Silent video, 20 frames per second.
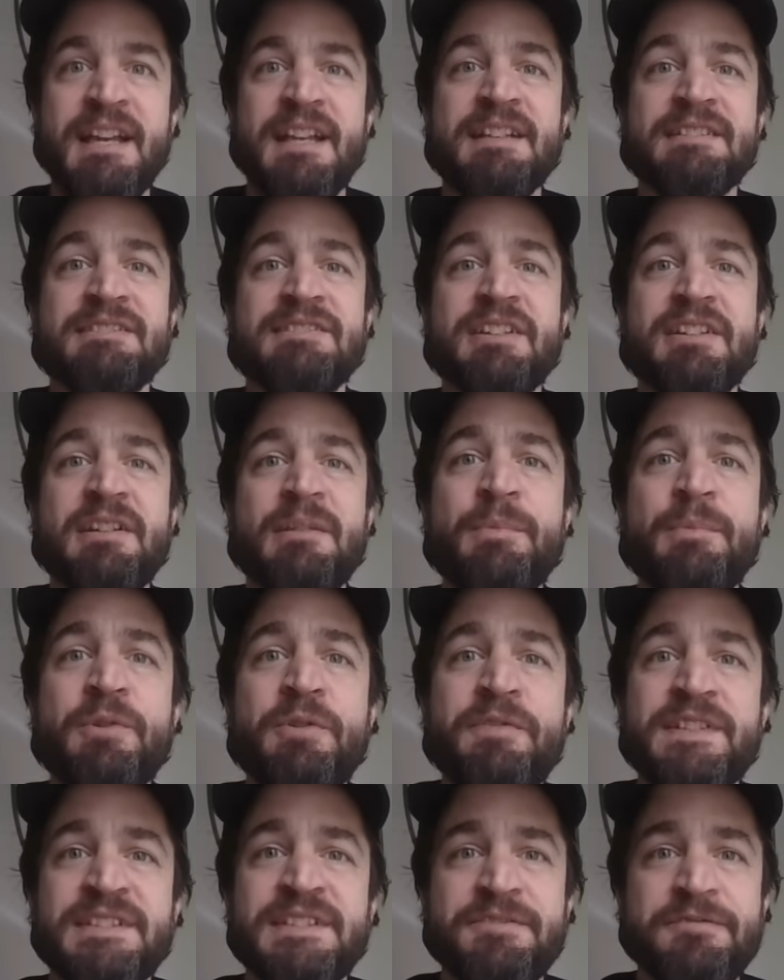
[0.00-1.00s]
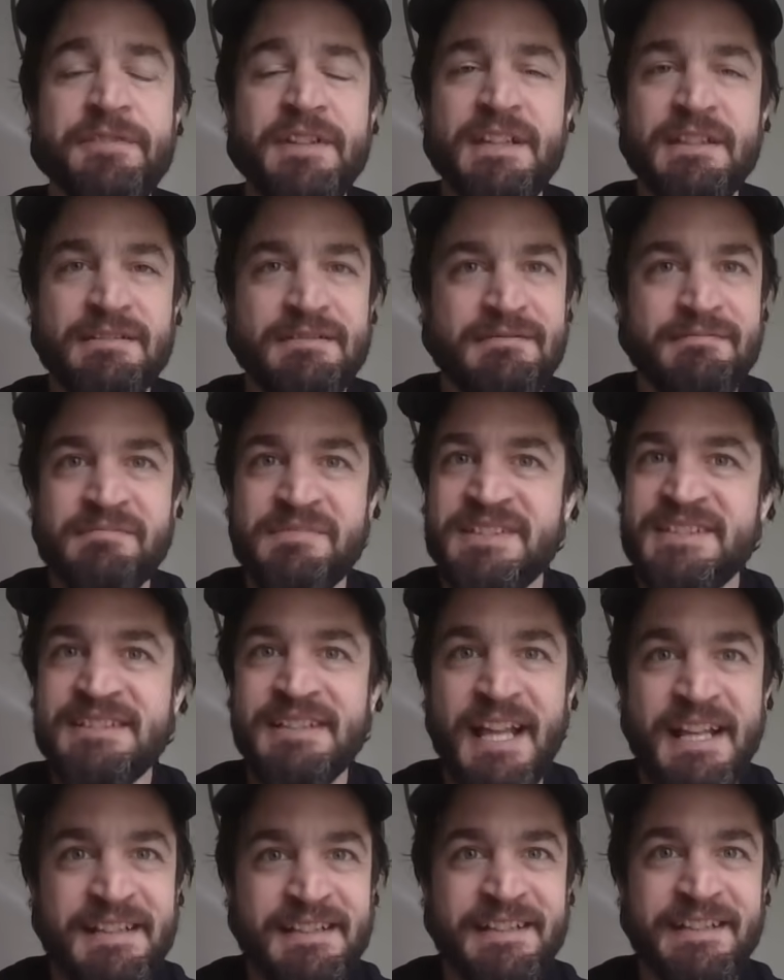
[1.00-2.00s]
He's going to move his feet
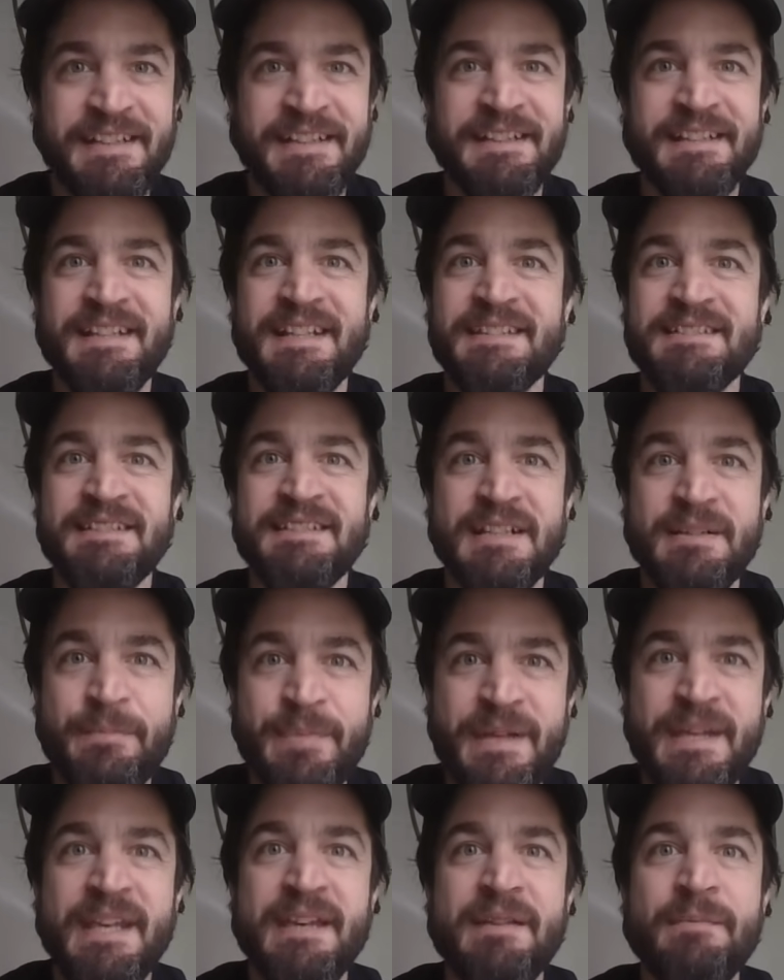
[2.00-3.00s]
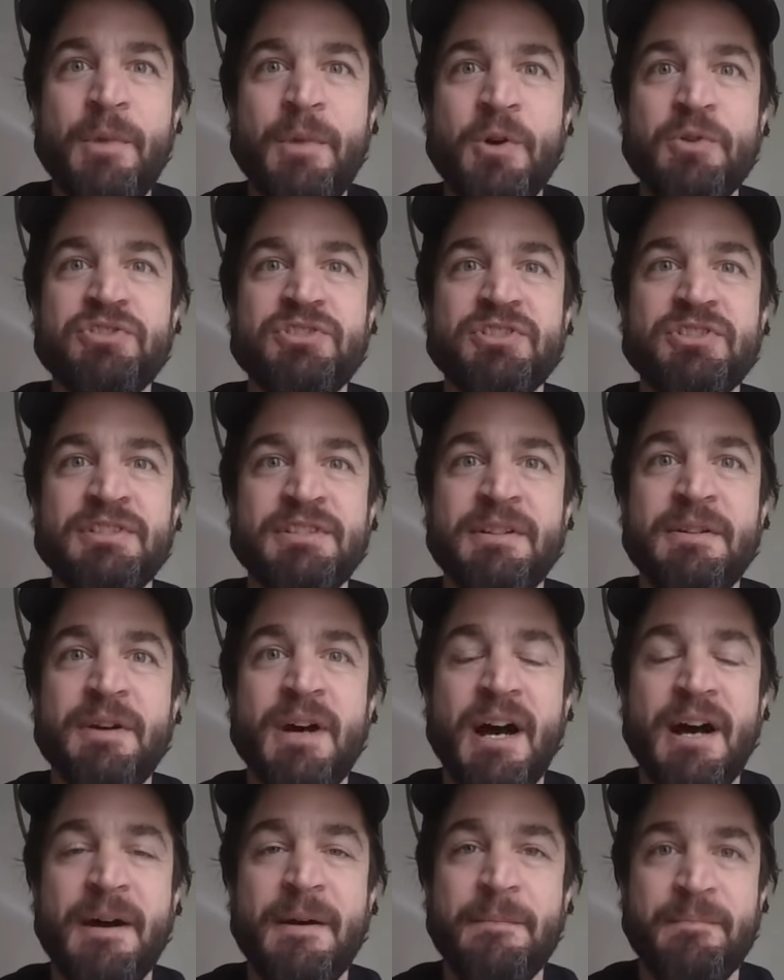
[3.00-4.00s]
slightly. He's going to be in motion
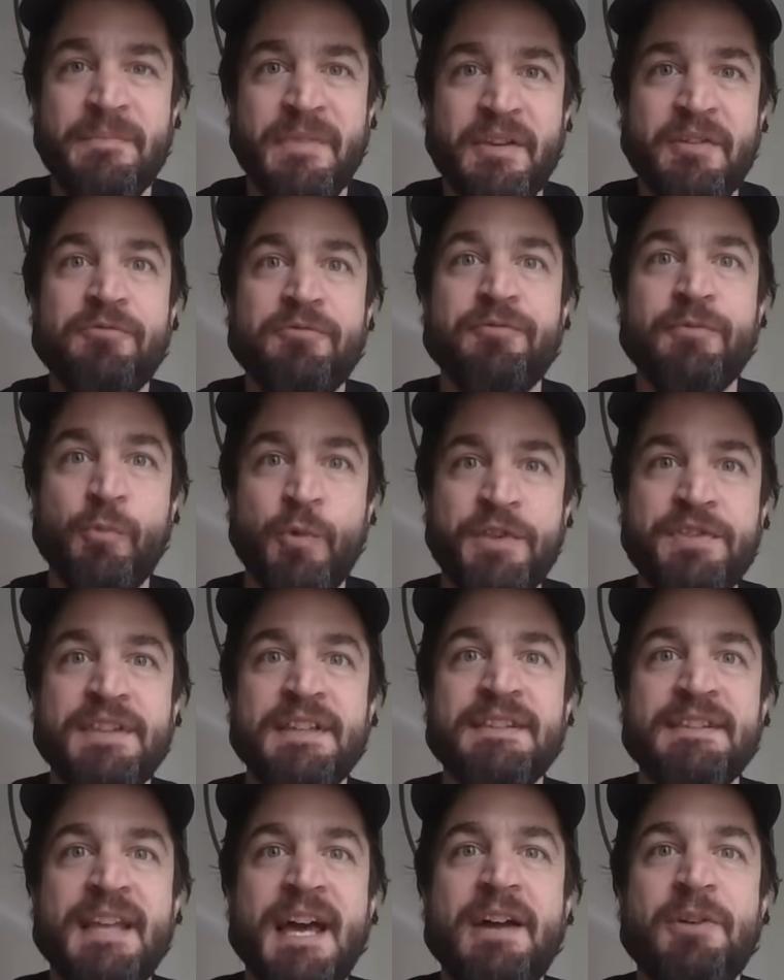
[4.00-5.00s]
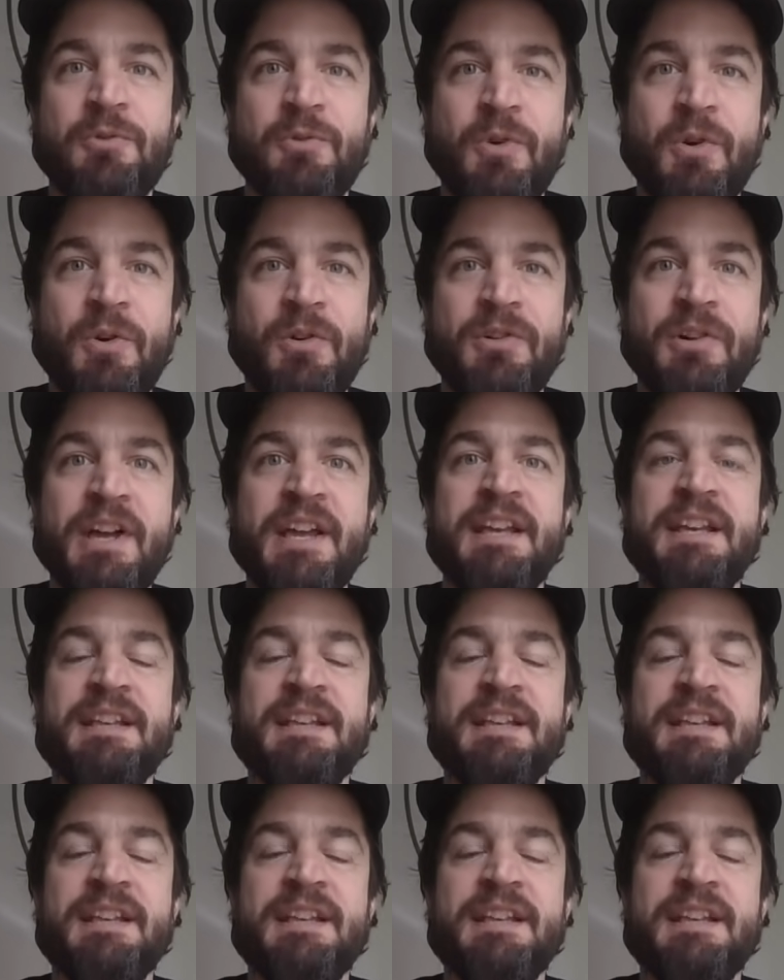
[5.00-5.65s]
um, within that role.